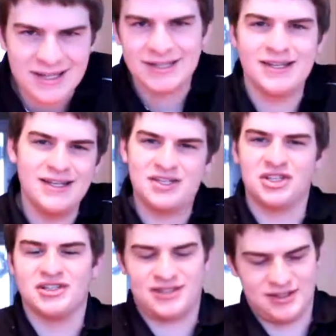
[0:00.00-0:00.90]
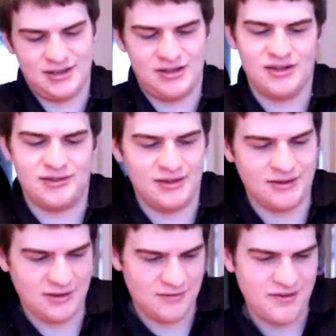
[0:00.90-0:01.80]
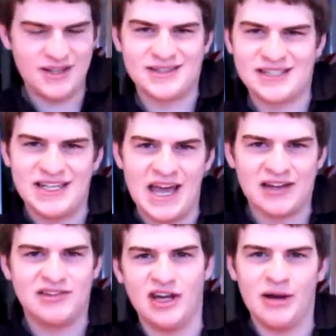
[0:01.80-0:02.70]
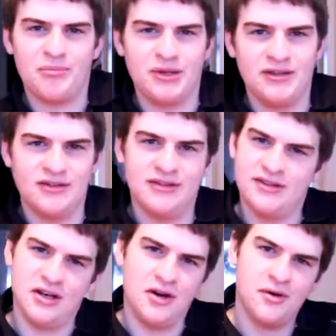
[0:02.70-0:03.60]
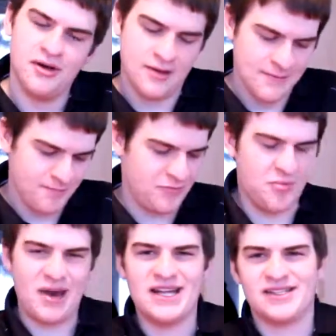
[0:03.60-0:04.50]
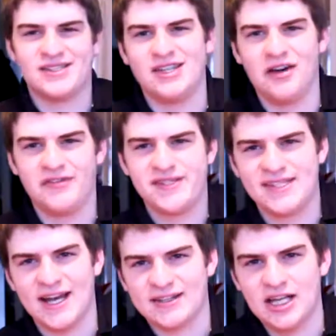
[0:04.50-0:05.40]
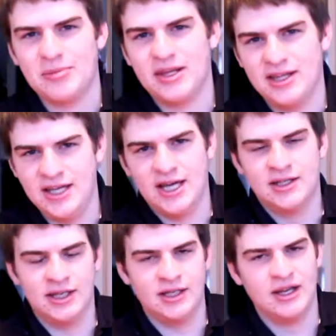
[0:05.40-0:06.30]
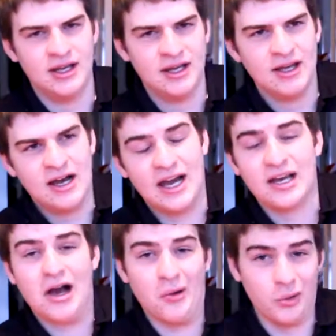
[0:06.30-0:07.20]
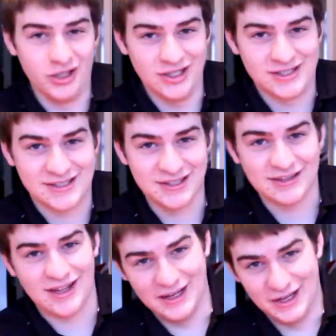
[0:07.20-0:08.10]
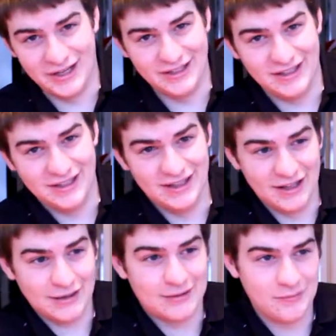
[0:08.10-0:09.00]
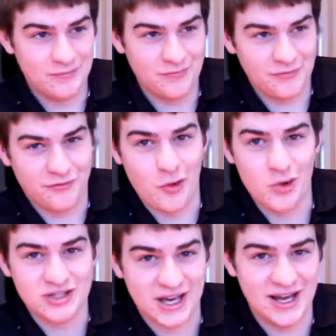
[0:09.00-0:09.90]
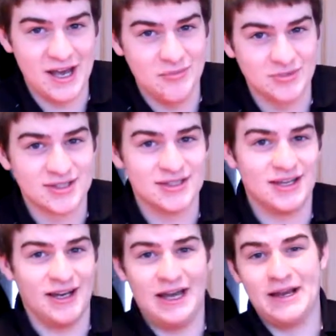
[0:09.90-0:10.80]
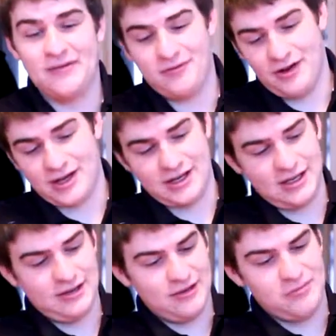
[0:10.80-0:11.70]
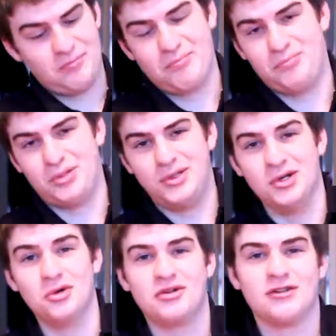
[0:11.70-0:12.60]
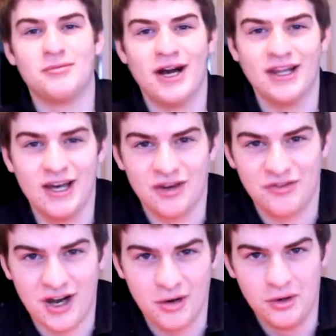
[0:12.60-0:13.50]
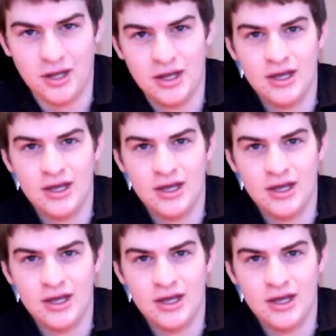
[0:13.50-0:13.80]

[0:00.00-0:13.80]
it just, the events stacked up, and you know, the bad stuff stacked up at the end, and I got really sick that night, like 4 times. I fucking puked my life out.